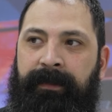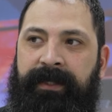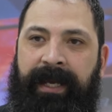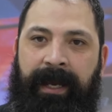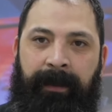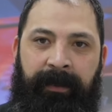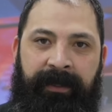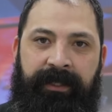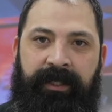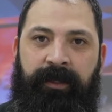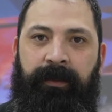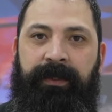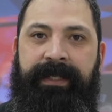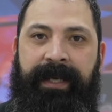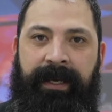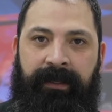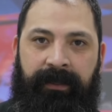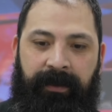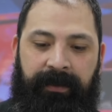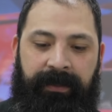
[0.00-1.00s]
tablet, you would
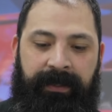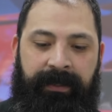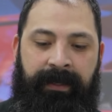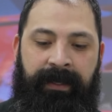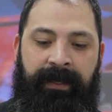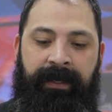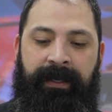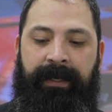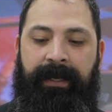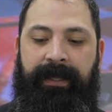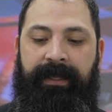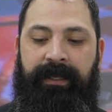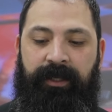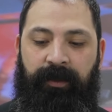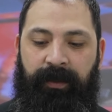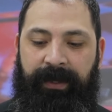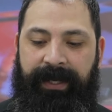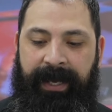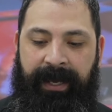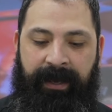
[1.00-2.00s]
download it, and then
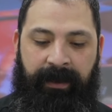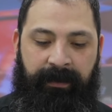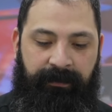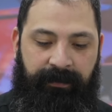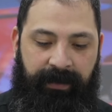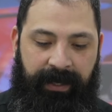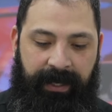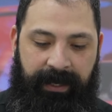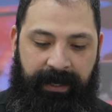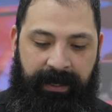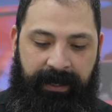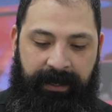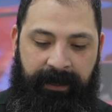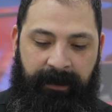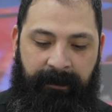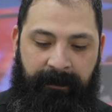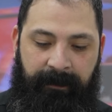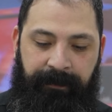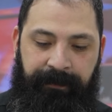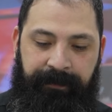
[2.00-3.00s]
you would have
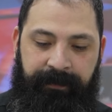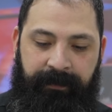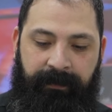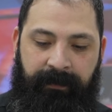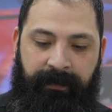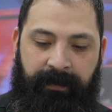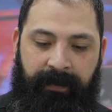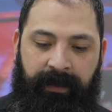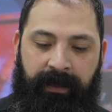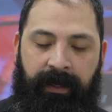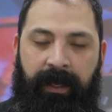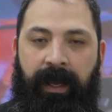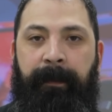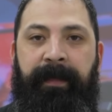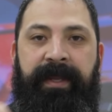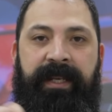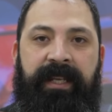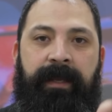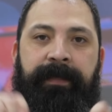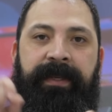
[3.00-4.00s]
a
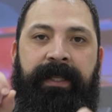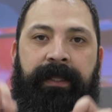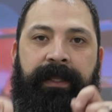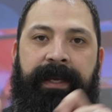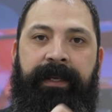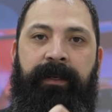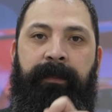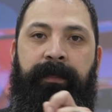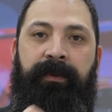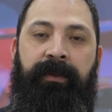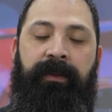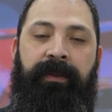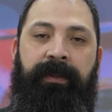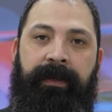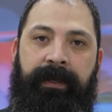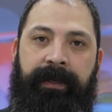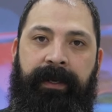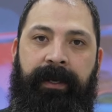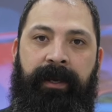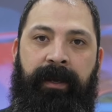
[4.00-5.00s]
manipulatable
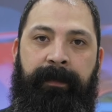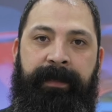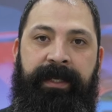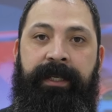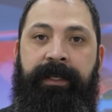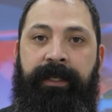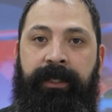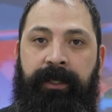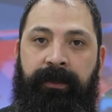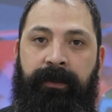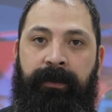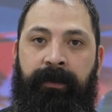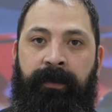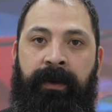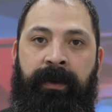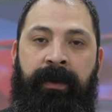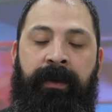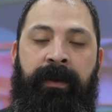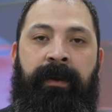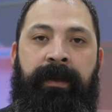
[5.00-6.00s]
EQ
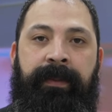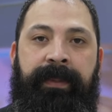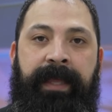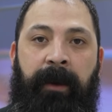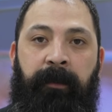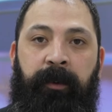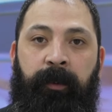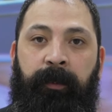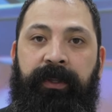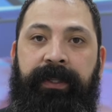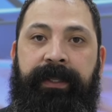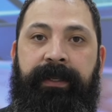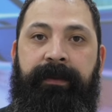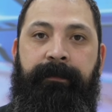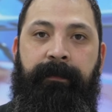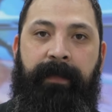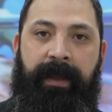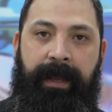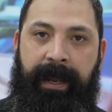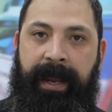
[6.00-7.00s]
that would really
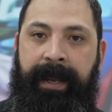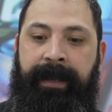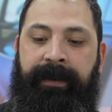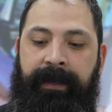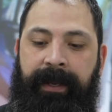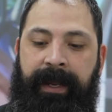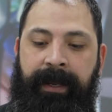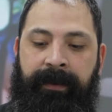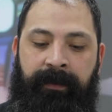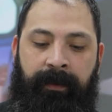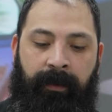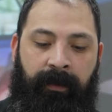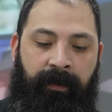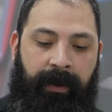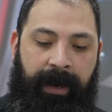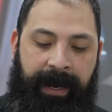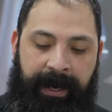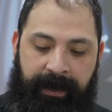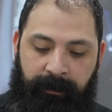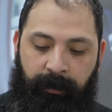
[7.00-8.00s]
hand
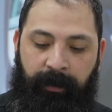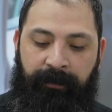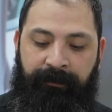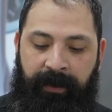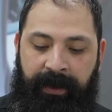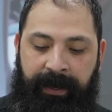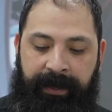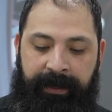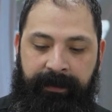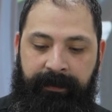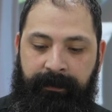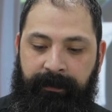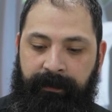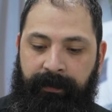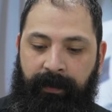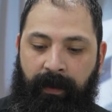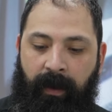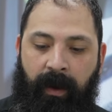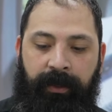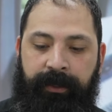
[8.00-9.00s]
refine
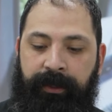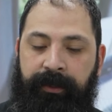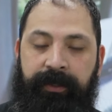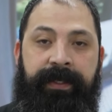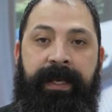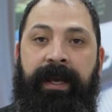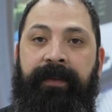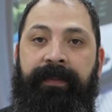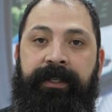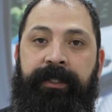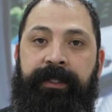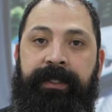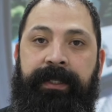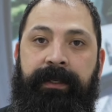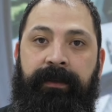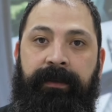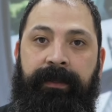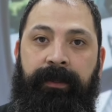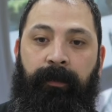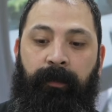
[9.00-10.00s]
all your sound that you
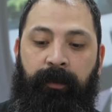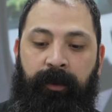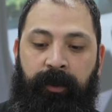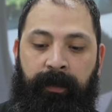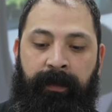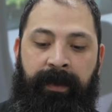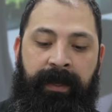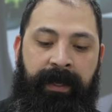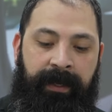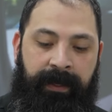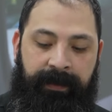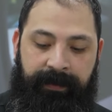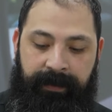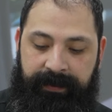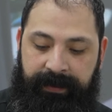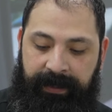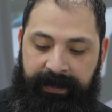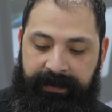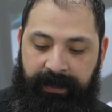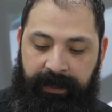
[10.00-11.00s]
needed in the room. This
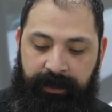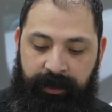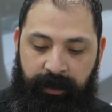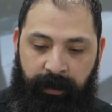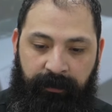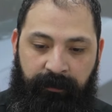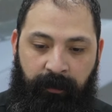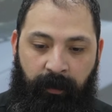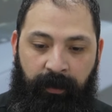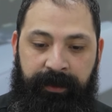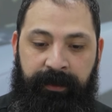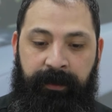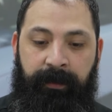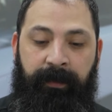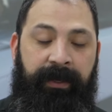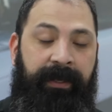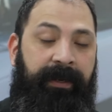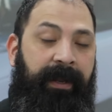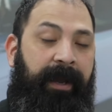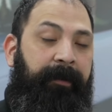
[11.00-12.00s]
thing's going to do it for you,
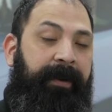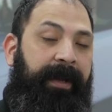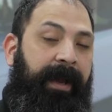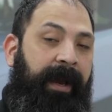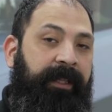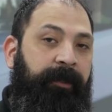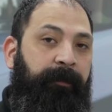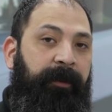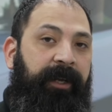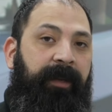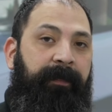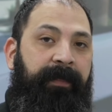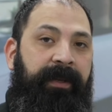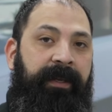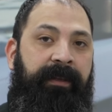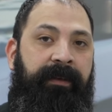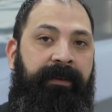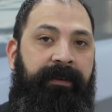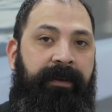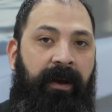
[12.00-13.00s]
but I would highly
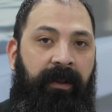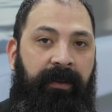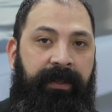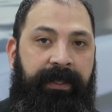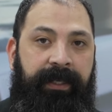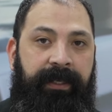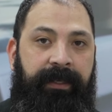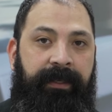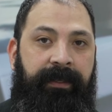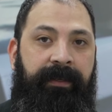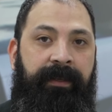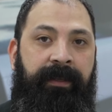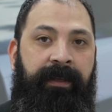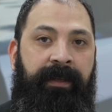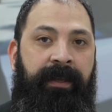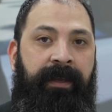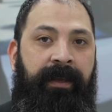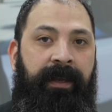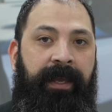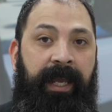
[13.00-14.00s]
recommend calling in
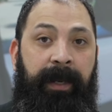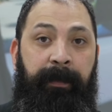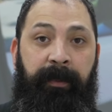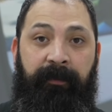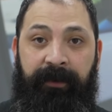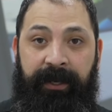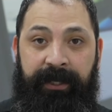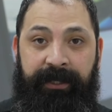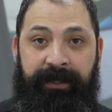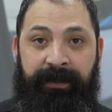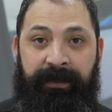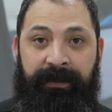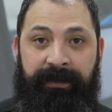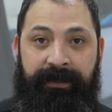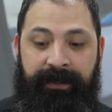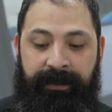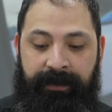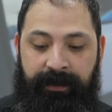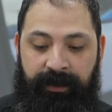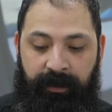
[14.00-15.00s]
a professional
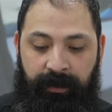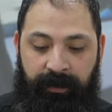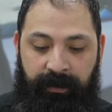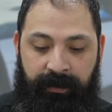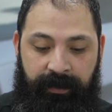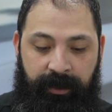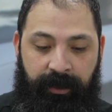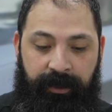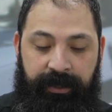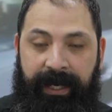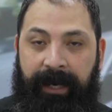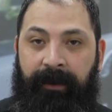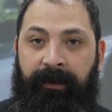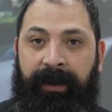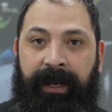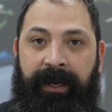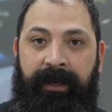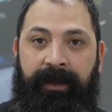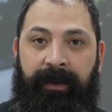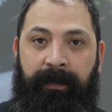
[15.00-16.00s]
to do your
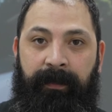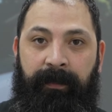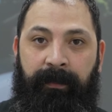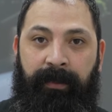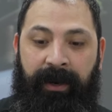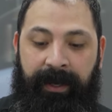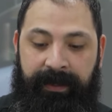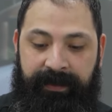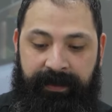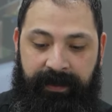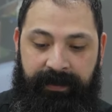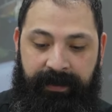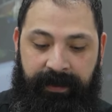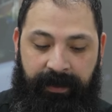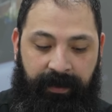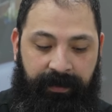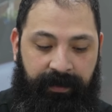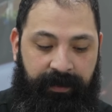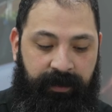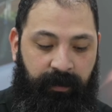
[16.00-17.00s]
Dirac processing
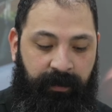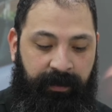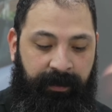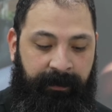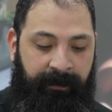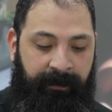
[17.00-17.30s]
on this one.